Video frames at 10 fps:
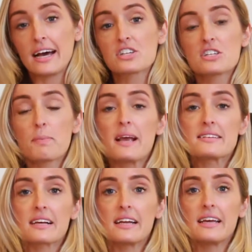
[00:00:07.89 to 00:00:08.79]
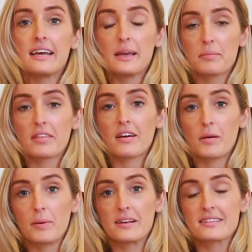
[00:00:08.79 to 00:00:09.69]
and she's basically a
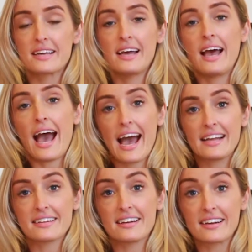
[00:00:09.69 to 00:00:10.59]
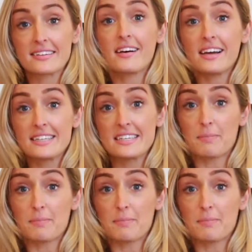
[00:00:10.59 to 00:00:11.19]
hypnotherapist and an anxiety